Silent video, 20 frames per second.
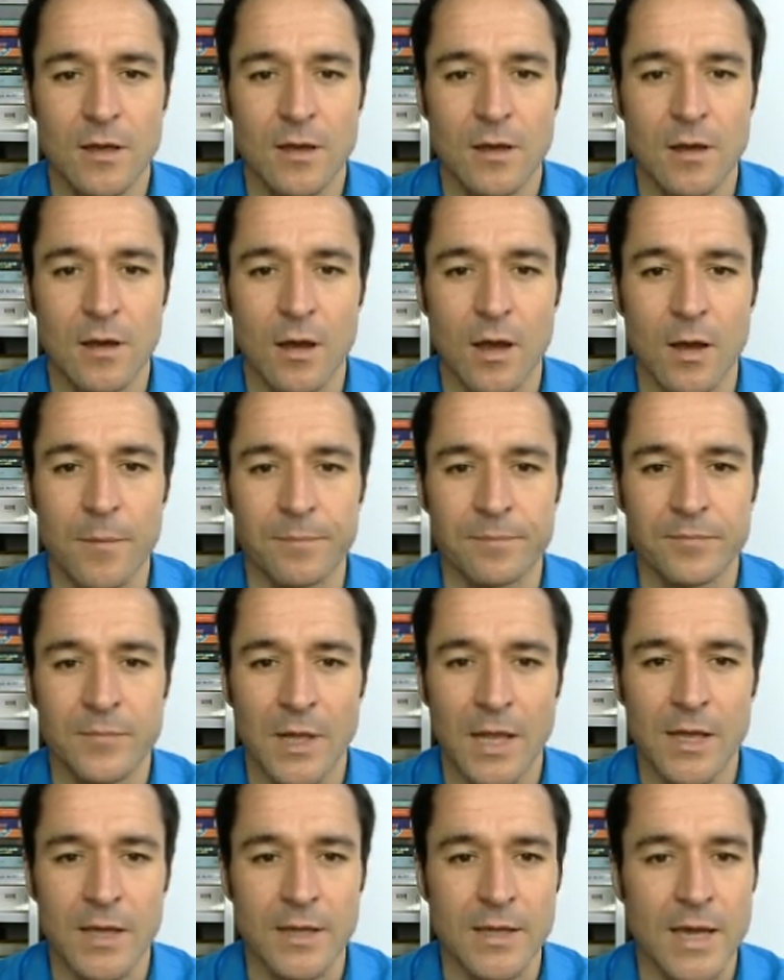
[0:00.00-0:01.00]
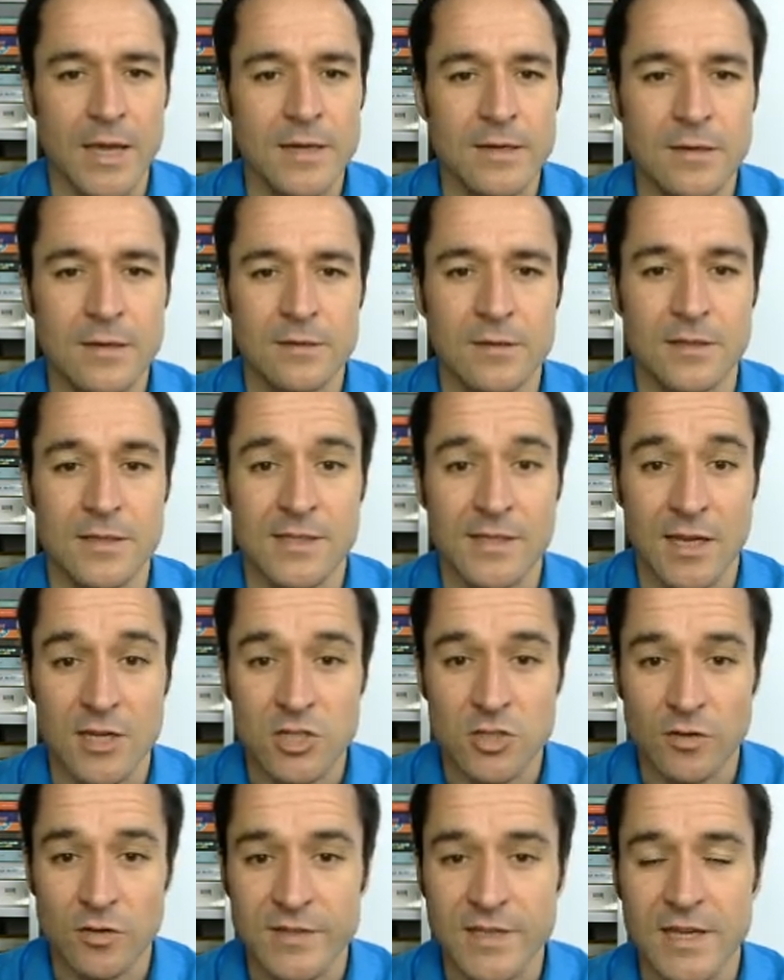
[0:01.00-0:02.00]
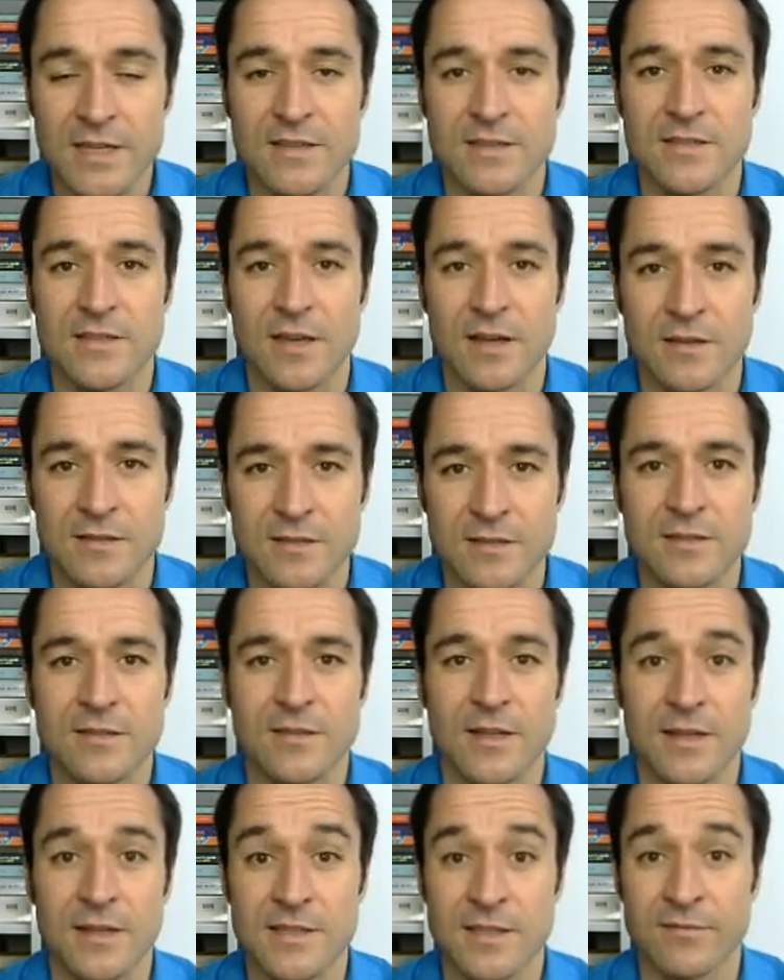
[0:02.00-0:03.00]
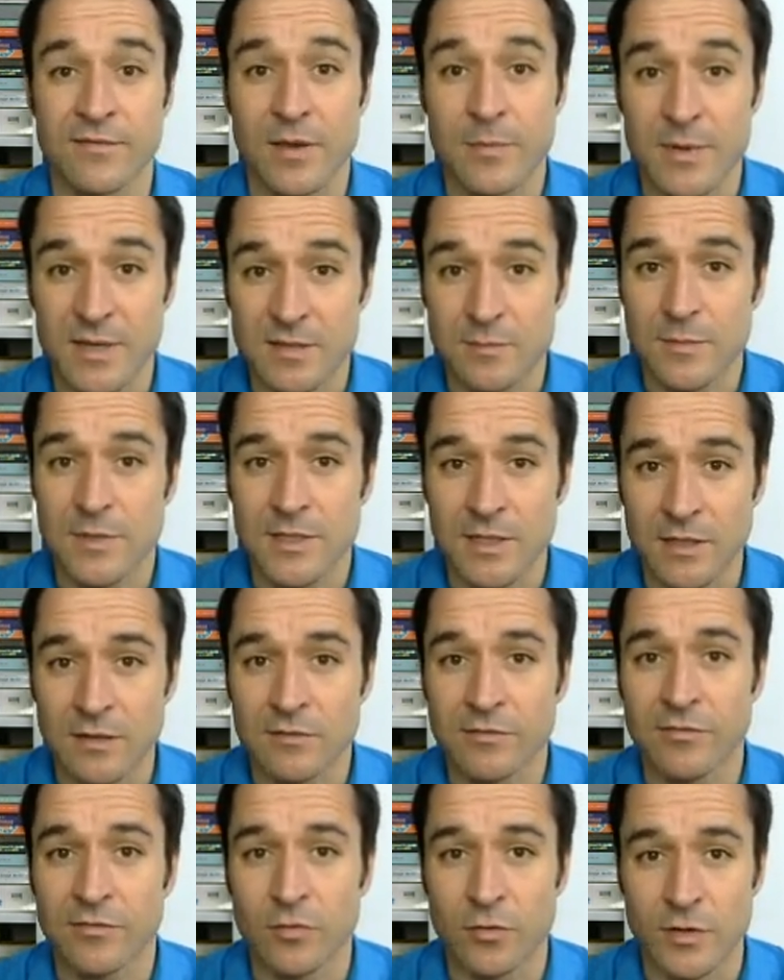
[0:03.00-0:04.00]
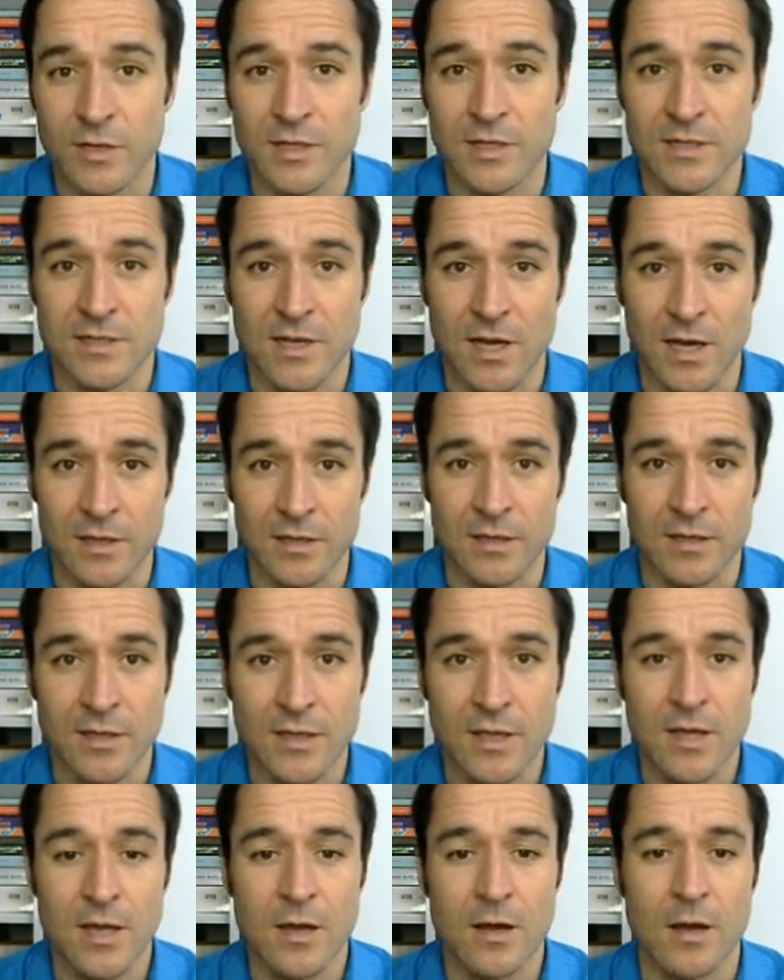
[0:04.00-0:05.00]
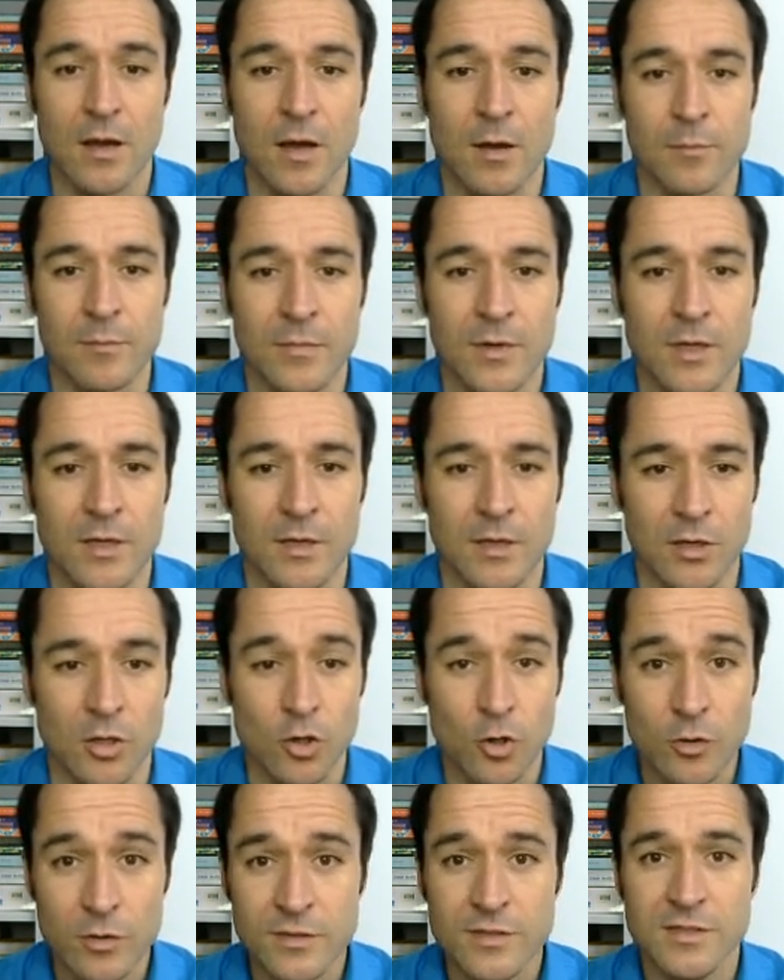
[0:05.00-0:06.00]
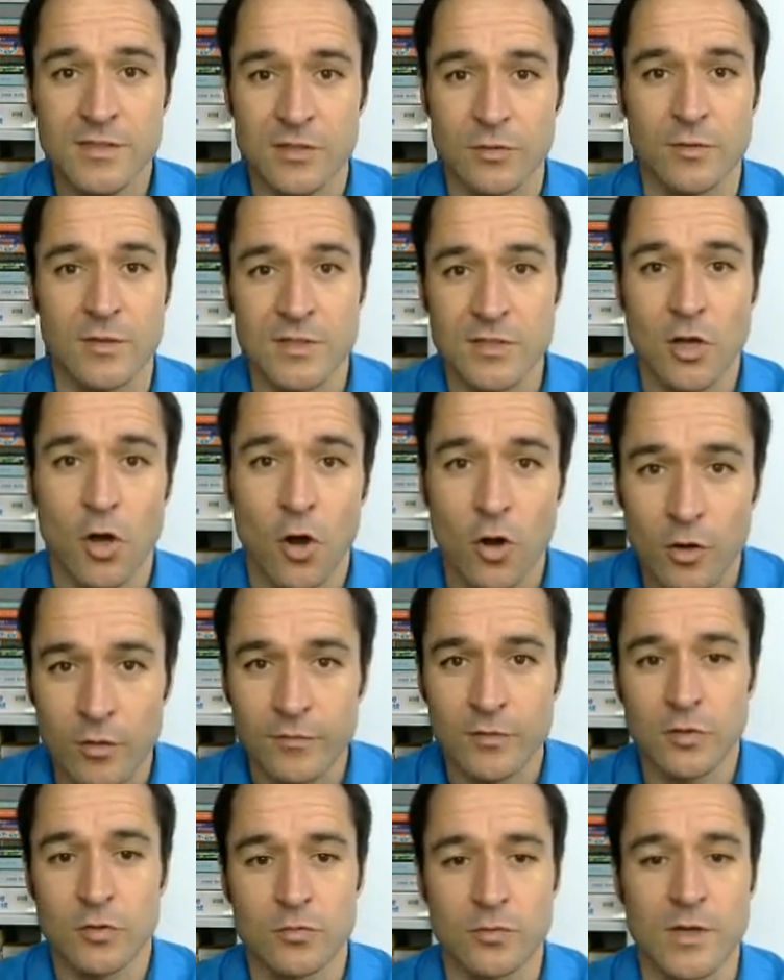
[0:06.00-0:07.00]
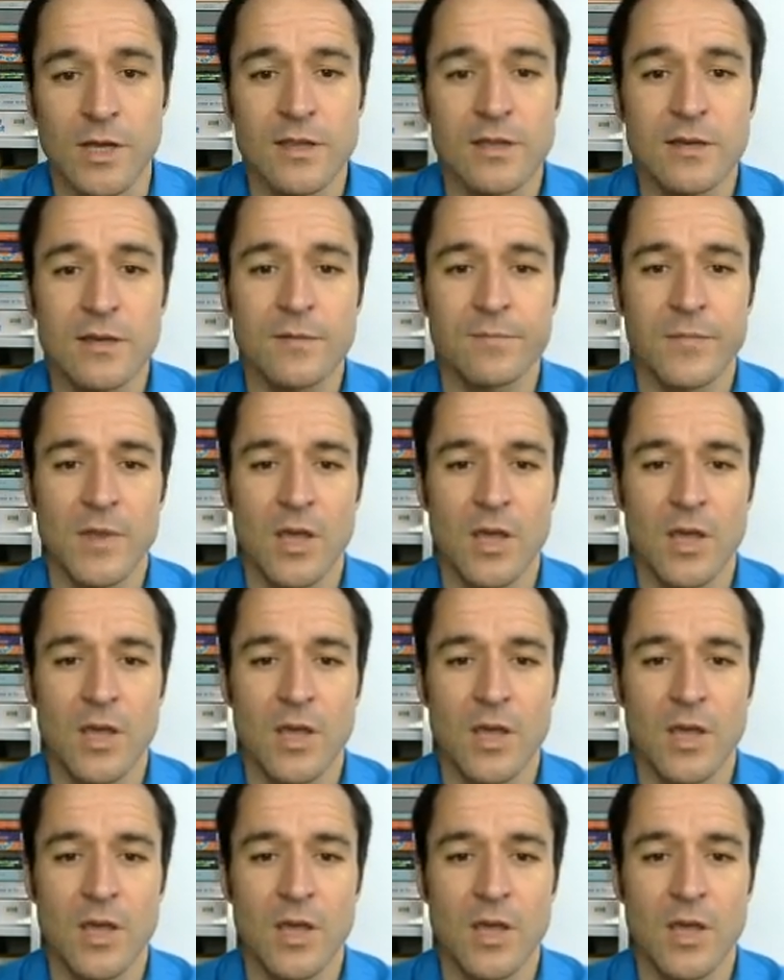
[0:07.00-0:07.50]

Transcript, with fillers: Um, again, the discussion of the exercises, that's a WebEx meeting for the entire um, uh, course, so it's all of you together,